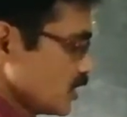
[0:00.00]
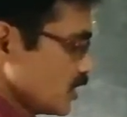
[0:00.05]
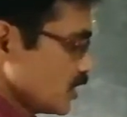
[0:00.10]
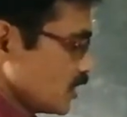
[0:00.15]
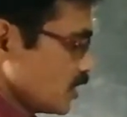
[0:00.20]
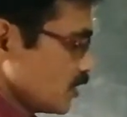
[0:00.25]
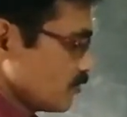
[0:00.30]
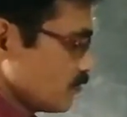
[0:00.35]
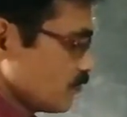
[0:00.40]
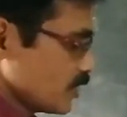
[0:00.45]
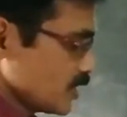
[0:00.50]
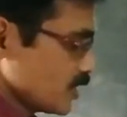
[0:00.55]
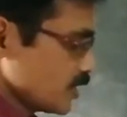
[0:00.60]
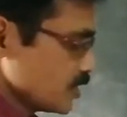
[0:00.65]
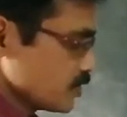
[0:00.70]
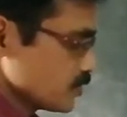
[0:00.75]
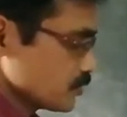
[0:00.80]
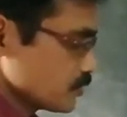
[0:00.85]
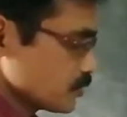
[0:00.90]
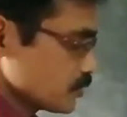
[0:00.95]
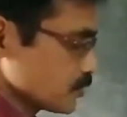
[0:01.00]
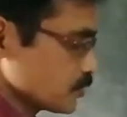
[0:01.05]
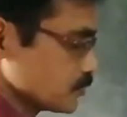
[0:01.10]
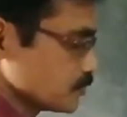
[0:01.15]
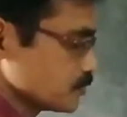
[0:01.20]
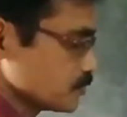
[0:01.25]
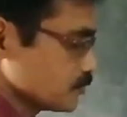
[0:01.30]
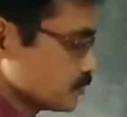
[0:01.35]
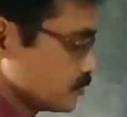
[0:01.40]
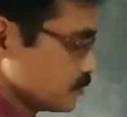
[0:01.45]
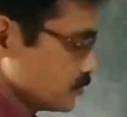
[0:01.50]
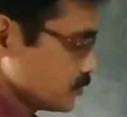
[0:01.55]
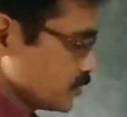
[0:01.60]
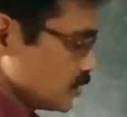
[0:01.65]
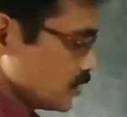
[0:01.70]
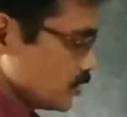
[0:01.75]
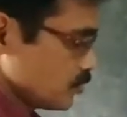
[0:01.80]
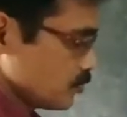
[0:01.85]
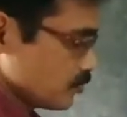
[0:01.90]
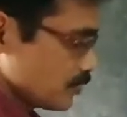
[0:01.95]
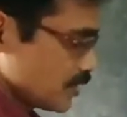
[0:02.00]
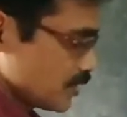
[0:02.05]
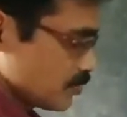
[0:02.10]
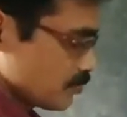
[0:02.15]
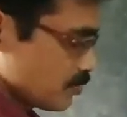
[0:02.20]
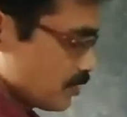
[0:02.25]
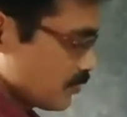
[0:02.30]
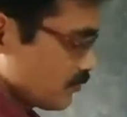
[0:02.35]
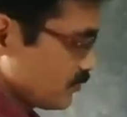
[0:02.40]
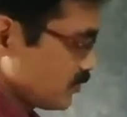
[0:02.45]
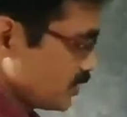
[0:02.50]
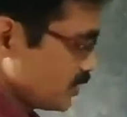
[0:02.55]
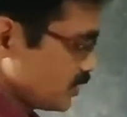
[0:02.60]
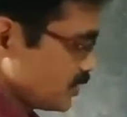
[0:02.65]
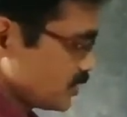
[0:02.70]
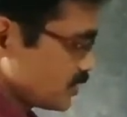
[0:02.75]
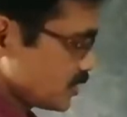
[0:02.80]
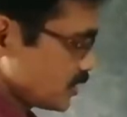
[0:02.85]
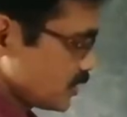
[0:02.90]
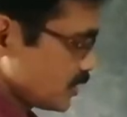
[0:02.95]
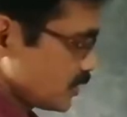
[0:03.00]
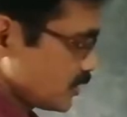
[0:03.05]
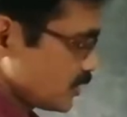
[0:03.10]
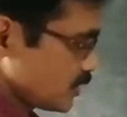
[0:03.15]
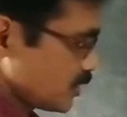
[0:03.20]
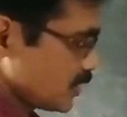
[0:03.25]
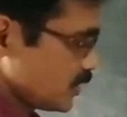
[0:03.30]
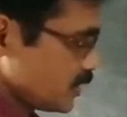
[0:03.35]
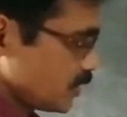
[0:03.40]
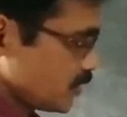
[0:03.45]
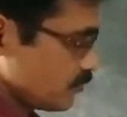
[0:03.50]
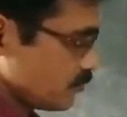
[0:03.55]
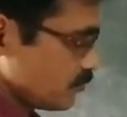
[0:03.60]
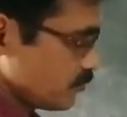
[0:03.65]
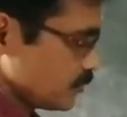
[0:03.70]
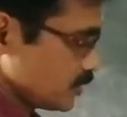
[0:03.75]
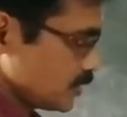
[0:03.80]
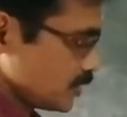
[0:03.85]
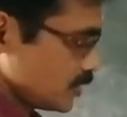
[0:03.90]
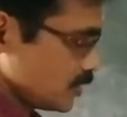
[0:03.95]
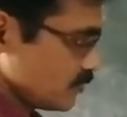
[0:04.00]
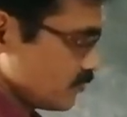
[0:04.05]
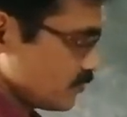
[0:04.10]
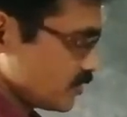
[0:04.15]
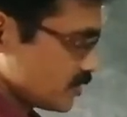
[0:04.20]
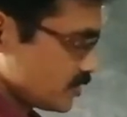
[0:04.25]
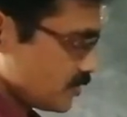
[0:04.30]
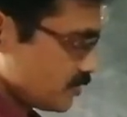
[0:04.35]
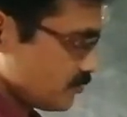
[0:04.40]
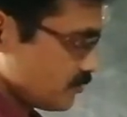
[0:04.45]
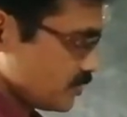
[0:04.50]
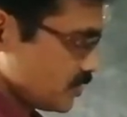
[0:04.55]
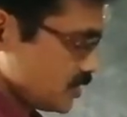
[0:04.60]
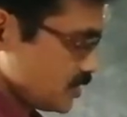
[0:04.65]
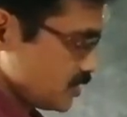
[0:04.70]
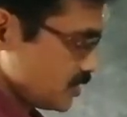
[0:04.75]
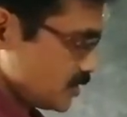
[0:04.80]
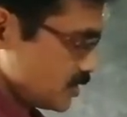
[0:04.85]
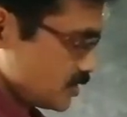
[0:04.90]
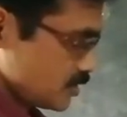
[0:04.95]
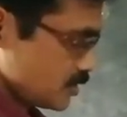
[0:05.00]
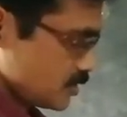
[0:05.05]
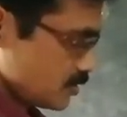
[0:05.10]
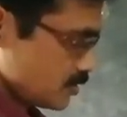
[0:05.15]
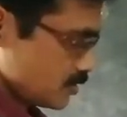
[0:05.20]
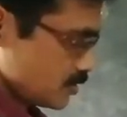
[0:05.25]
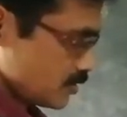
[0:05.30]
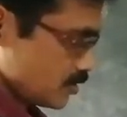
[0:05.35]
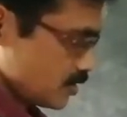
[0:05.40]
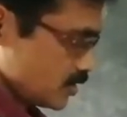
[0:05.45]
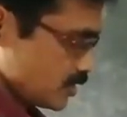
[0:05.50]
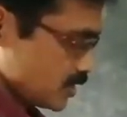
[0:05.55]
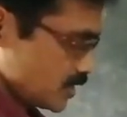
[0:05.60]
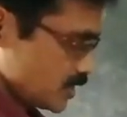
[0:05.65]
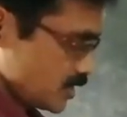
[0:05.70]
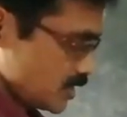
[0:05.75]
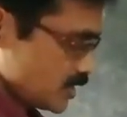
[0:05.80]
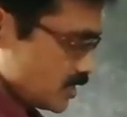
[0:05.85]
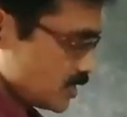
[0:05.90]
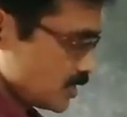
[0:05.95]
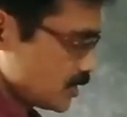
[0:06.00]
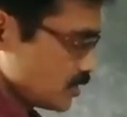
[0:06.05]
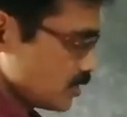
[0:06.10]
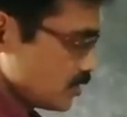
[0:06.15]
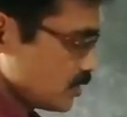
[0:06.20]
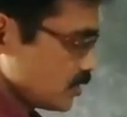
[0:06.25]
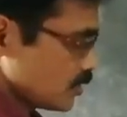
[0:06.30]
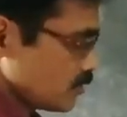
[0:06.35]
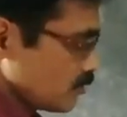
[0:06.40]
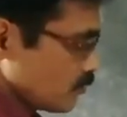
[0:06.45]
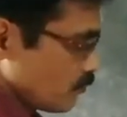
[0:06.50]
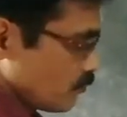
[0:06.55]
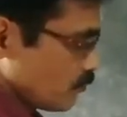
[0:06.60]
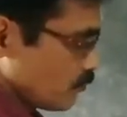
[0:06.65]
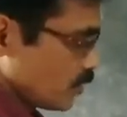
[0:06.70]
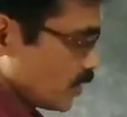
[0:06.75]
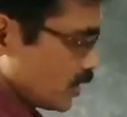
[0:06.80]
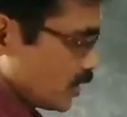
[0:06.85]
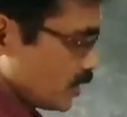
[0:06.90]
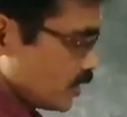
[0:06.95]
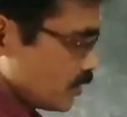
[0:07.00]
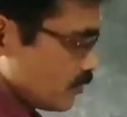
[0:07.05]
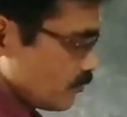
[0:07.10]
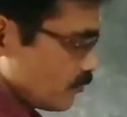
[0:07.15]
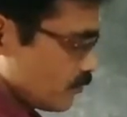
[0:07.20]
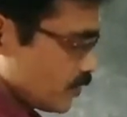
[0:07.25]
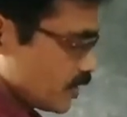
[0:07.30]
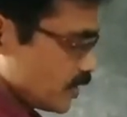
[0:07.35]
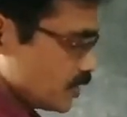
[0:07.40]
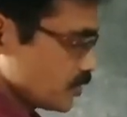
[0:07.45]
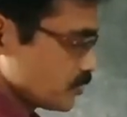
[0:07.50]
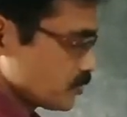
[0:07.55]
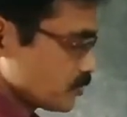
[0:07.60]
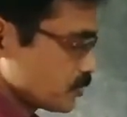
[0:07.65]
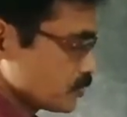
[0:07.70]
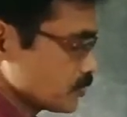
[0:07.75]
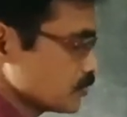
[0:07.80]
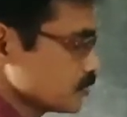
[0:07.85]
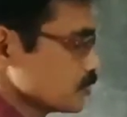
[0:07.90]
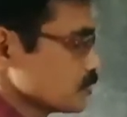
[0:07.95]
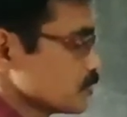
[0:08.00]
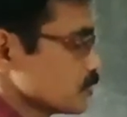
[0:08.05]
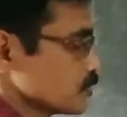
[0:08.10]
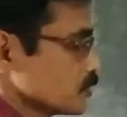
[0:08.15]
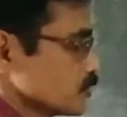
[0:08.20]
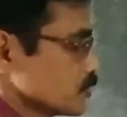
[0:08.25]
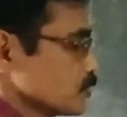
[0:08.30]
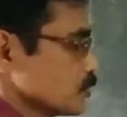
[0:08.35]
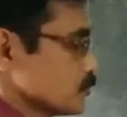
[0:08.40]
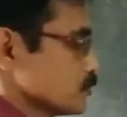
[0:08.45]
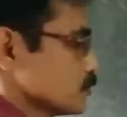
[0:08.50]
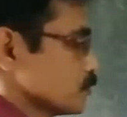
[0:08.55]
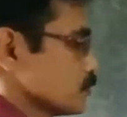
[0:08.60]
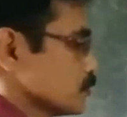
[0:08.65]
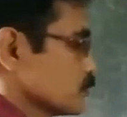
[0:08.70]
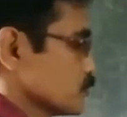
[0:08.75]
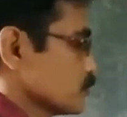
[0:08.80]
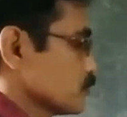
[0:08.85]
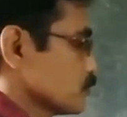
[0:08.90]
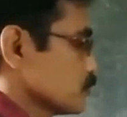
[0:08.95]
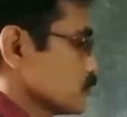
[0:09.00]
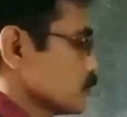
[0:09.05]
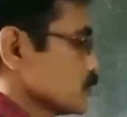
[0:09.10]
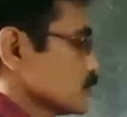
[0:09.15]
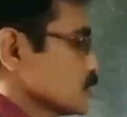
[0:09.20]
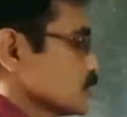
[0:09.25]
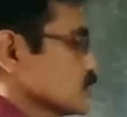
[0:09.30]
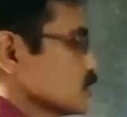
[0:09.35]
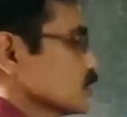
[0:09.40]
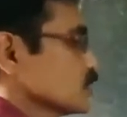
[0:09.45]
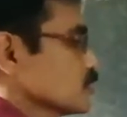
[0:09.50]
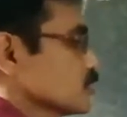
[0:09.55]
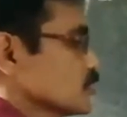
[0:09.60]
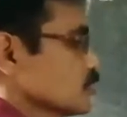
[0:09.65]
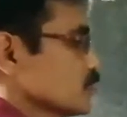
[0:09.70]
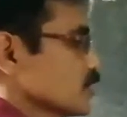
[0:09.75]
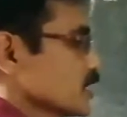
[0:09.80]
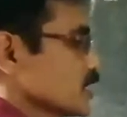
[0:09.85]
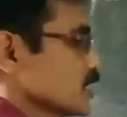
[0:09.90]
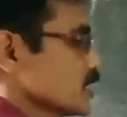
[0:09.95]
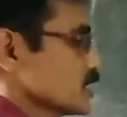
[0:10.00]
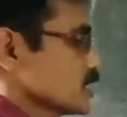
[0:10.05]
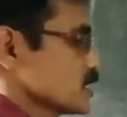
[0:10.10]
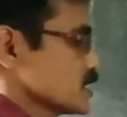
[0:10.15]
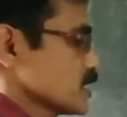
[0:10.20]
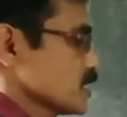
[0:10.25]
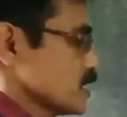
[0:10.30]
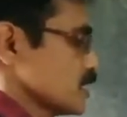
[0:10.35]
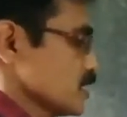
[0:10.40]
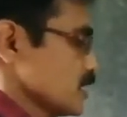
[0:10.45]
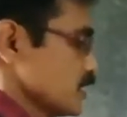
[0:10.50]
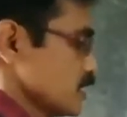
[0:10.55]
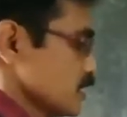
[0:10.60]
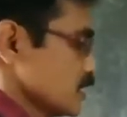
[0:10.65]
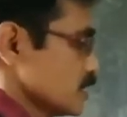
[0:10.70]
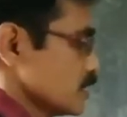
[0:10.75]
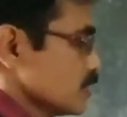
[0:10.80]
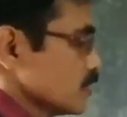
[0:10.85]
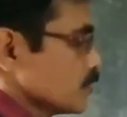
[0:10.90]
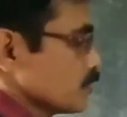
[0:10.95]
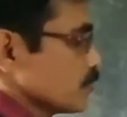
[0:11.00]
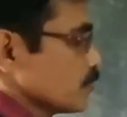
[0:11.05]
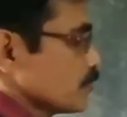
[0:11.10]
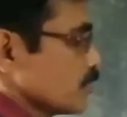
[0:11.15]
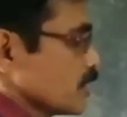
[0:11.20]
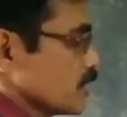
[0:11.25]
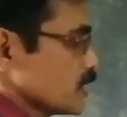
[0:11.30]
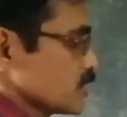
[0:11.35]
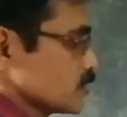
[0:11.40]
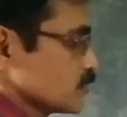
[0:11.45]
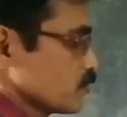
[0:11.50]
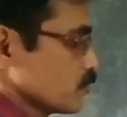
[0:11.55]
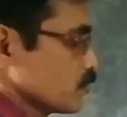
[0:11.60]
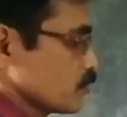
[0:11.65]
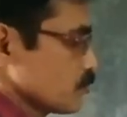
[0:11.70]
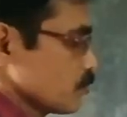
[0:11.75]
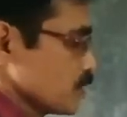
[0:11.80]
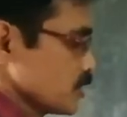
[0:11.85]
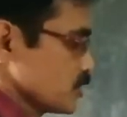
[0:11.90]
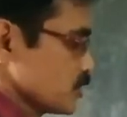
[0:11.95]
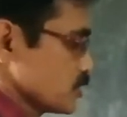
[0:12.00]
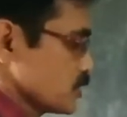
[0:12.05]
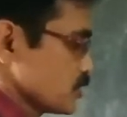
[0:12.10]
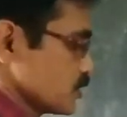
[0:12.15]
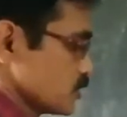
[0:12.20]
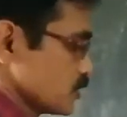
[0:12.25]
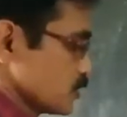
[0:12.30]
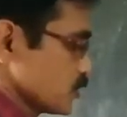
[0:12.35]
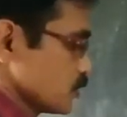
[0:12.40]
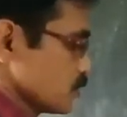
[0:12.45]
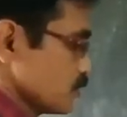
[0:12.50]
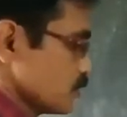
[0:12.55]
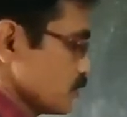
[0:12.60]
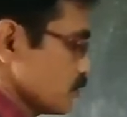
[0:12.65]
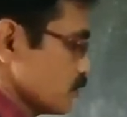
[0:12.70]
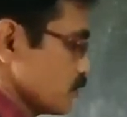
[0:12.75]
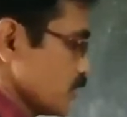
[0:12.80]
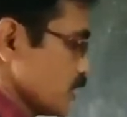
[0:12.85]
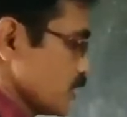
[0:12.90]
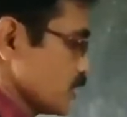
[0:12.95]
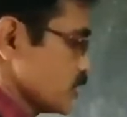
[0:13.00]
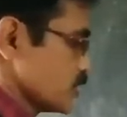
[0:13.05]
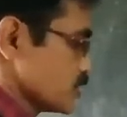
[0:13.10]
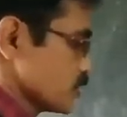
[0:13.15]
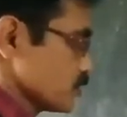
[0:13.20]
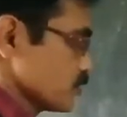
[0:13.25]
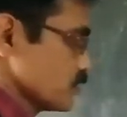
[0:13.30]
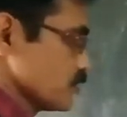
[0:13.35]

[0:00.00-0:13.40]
and 1 into 2, you multiply with this additive inverse of this constant, 1 into 2, 2. So you will get here minus 4 plus 2, minus 2